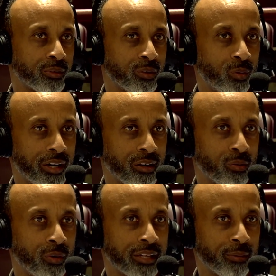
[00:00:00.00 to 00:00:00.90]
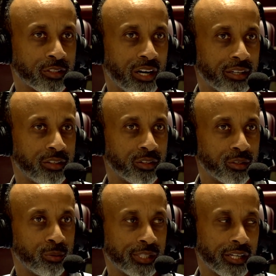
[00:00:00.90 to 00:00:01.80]
We were aware of what they were trying to
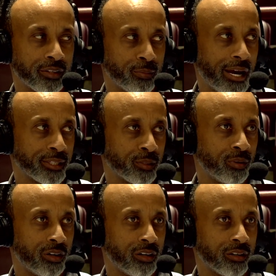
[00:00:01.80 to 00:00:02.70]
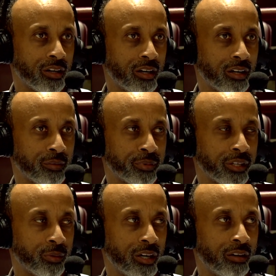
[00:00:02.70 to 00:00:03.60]
do. We shared the basketball
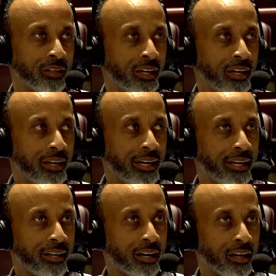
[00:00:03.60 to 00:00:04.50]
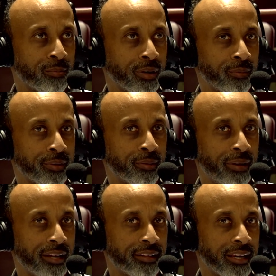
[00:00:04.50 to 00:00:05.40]
pretty well. But the
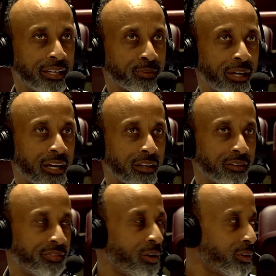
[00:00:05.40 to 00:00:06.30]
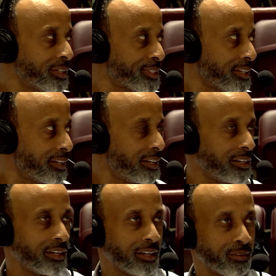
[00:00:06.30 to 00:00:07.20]
main thing is we had a good focus,
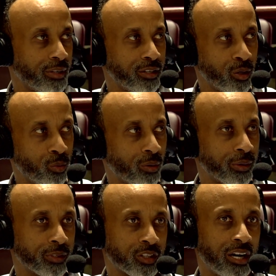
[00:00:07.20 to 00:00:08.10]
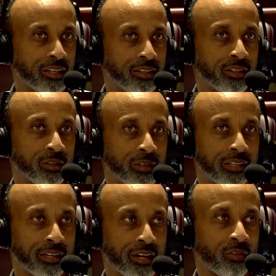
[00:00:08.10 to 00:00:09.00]
and we knew what we were trying to do.
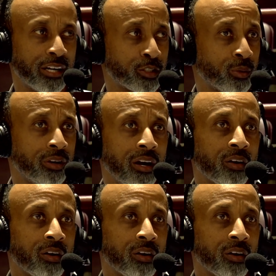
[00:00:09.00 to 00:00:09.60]
And I thought Rachel